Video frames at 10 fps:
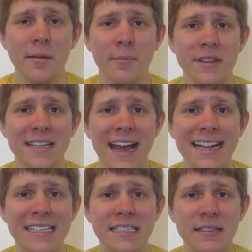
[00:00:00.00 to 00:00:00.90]

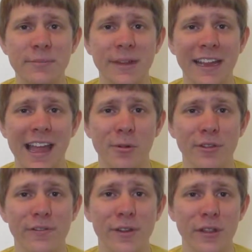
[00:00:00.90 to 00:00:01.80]
Besides being able
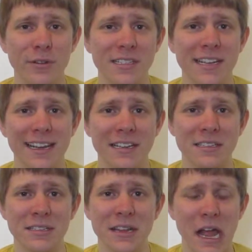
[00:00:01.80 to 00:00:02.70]
to feel those
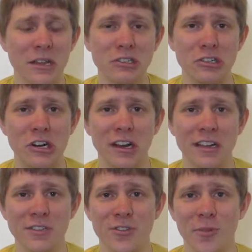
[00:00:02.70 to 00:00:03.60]
kicks as strong
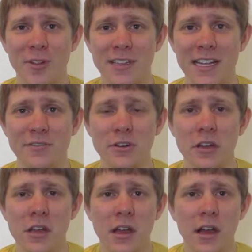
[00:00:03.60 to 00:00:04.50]
and as normal as ever,